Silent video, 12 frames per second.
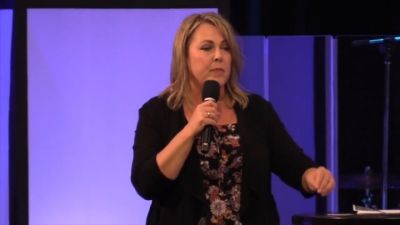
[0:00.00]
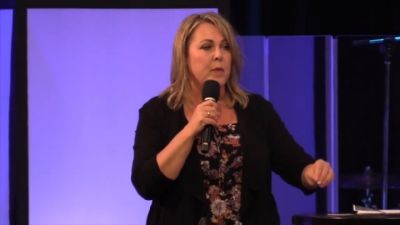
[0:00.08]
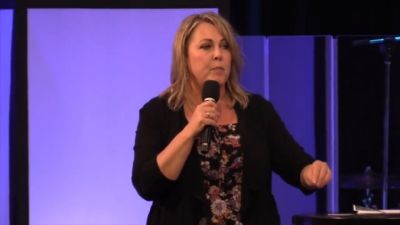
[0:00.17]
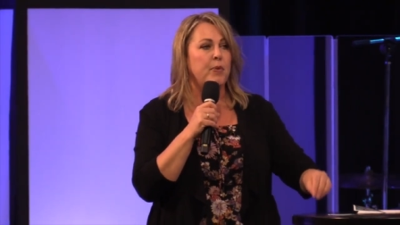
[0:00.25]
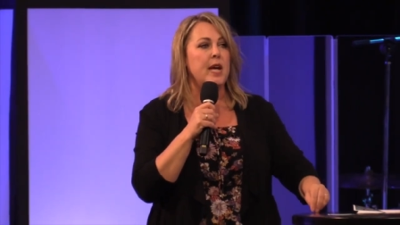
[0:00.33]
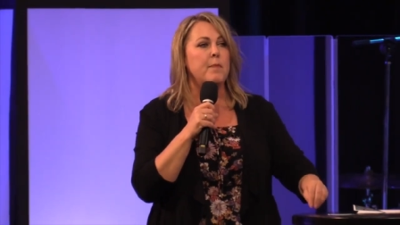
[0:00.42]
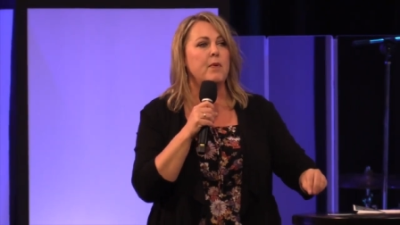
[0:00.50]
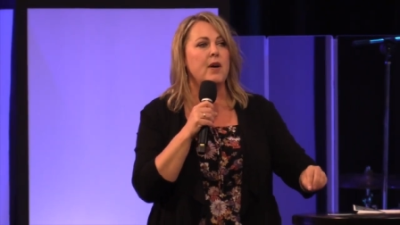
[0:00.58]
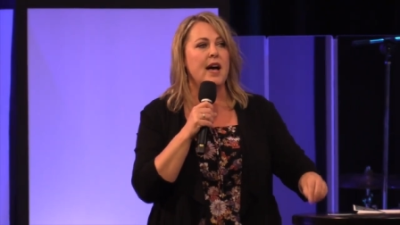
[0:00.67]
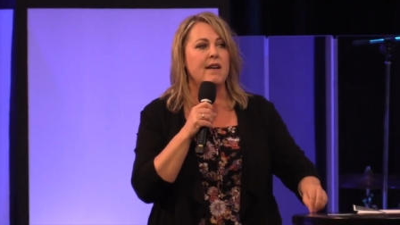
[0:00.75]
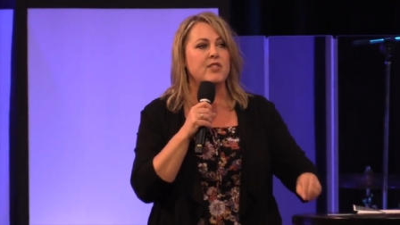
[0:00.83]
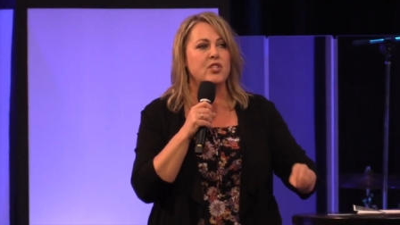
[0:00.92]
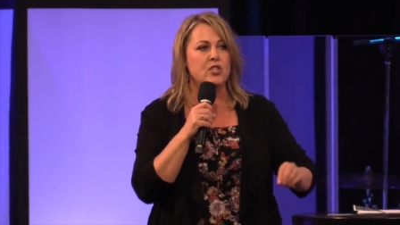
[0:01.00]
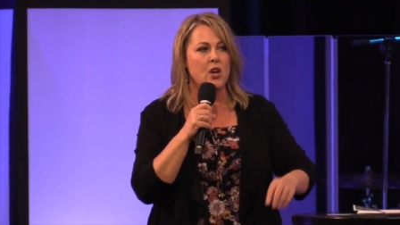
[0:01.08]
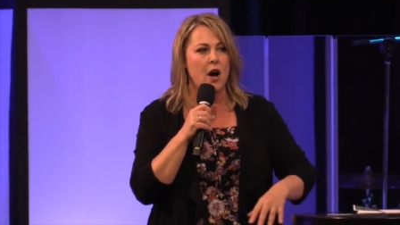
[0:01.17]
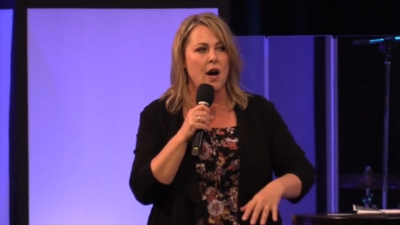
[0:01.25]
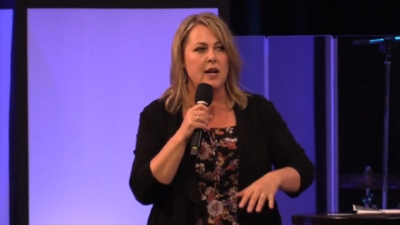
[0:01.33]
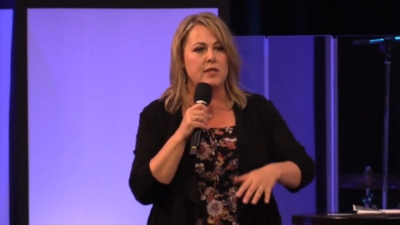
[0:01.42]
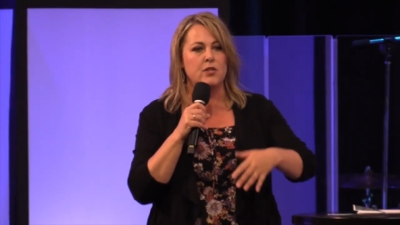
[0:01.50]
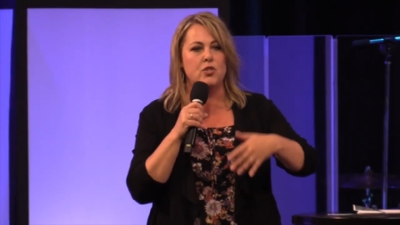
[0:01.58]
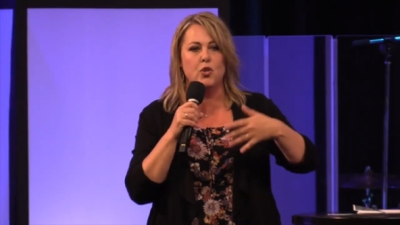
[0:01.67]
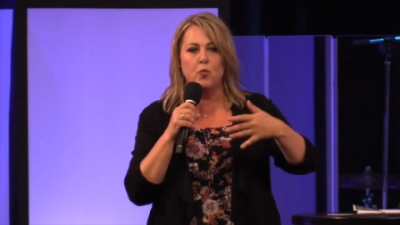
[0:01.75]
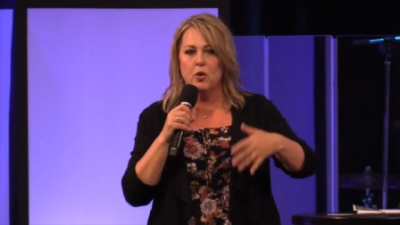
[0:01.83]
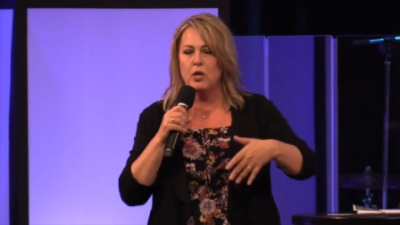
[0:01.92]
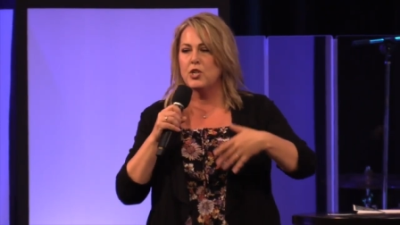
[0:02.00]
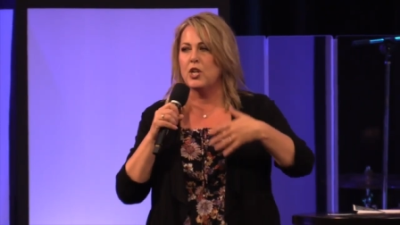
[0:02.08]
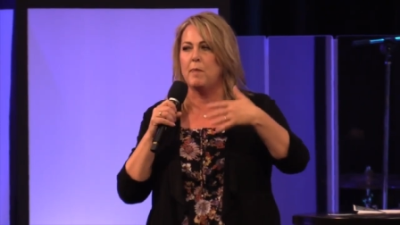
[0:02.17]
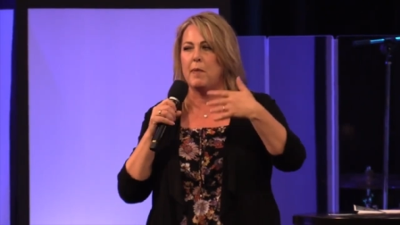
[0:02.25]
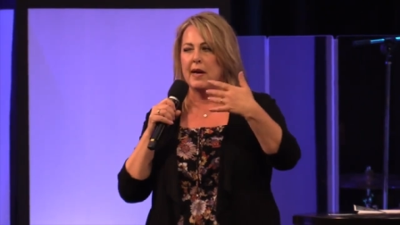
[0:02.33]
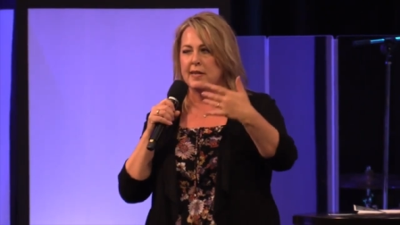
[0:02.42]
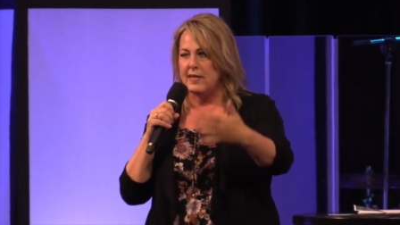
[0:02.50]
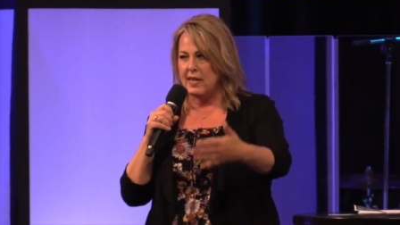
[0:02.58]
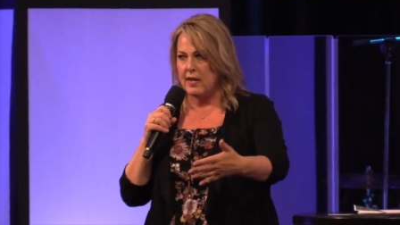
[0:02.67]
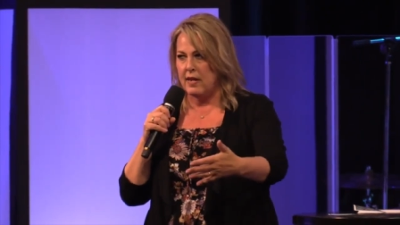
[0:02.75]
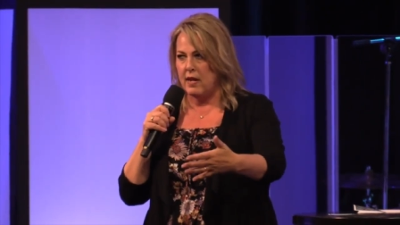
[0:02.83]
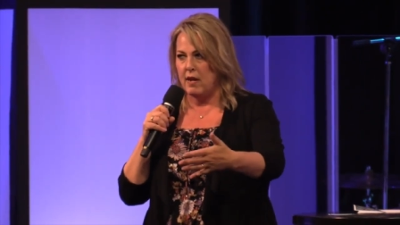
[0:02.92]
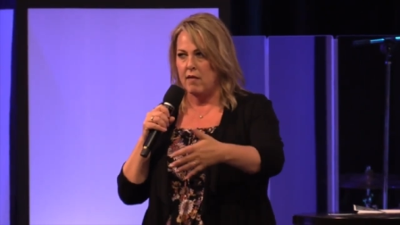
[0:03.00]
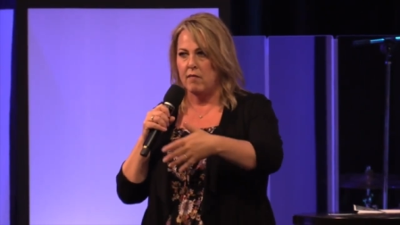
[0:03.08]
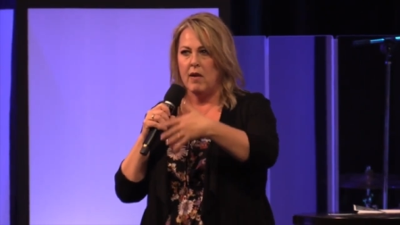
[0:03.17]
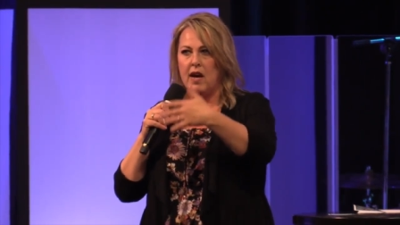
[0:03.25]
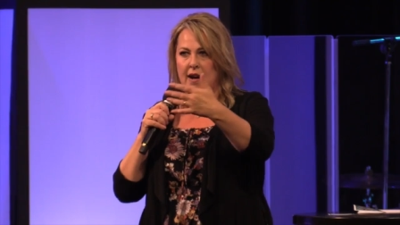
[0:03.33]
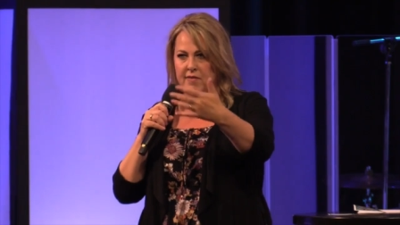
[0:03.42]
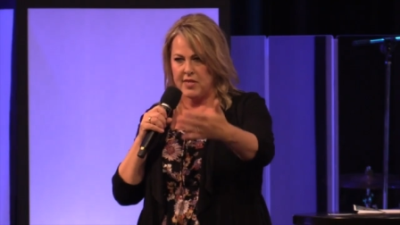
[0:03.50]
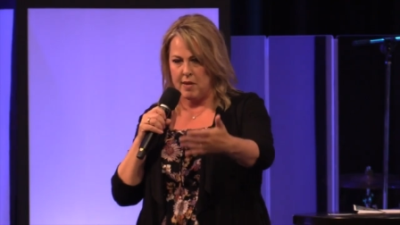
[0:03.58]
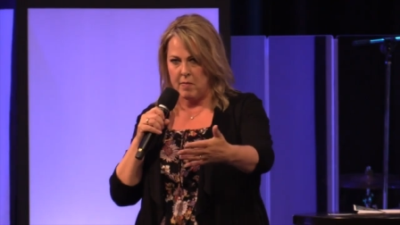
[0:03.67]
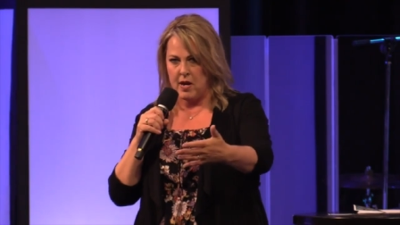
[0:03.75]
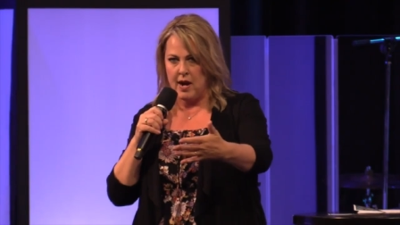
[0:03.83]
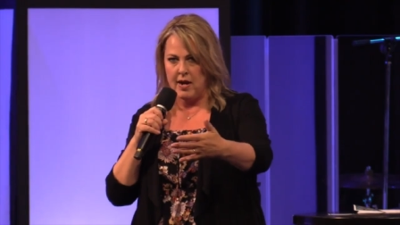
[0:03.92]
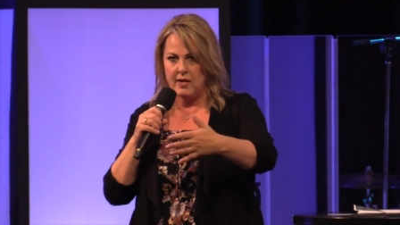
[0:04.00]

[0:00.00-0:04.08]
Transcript: people have sought to worship a deity of some kind.